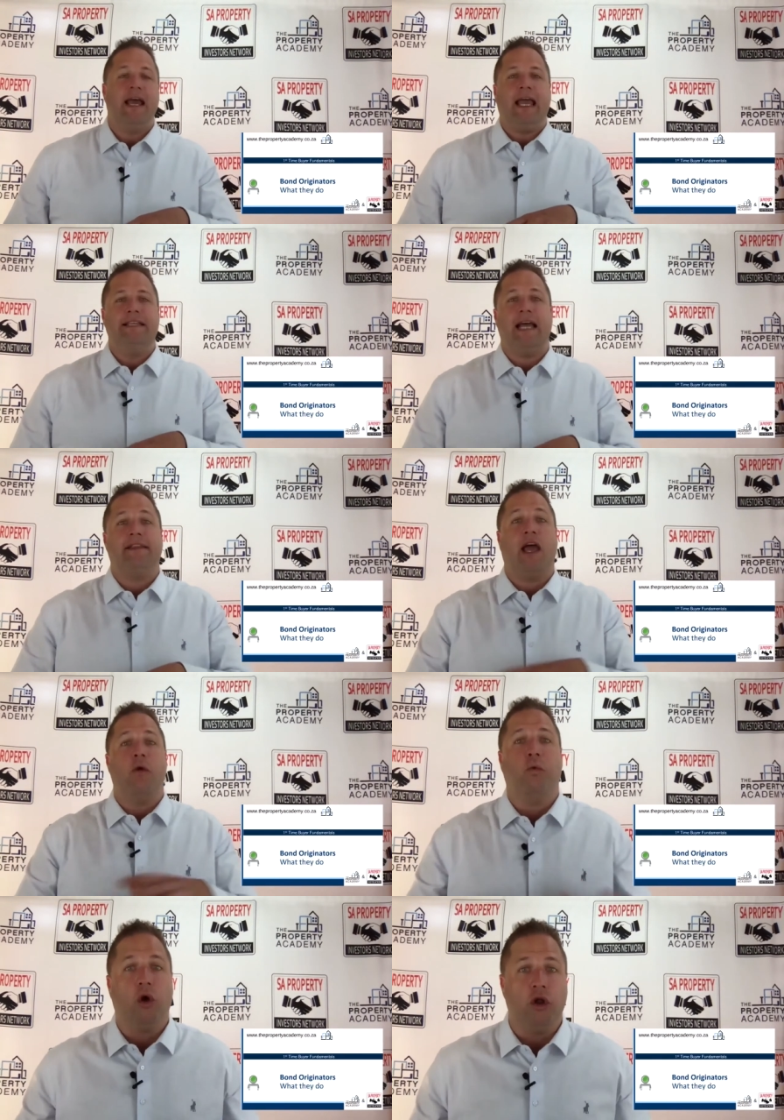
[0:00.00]
is that they
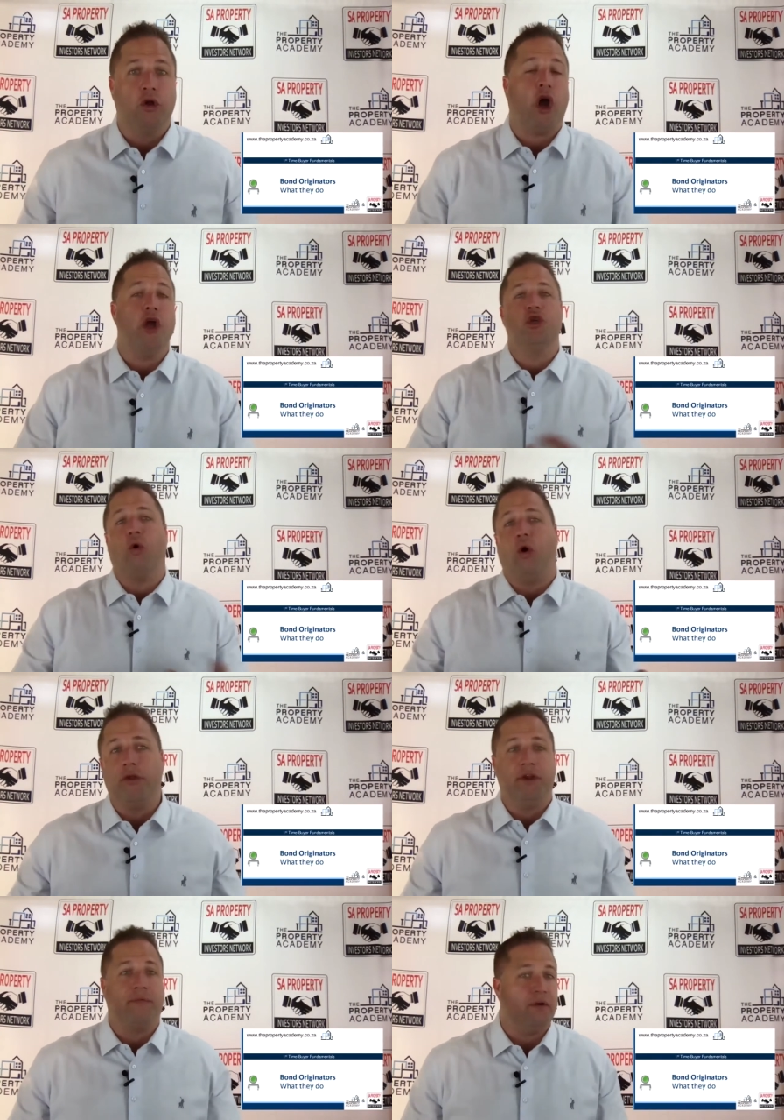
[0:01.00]
will go to all the
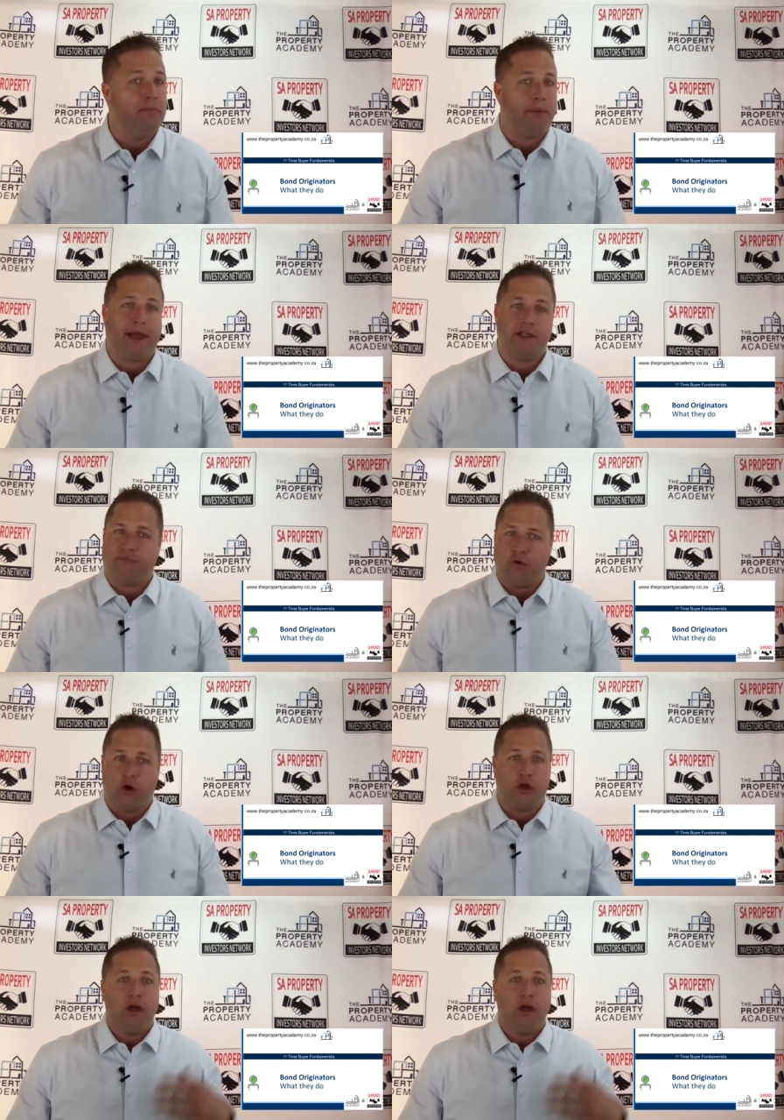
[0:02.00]
different banks for you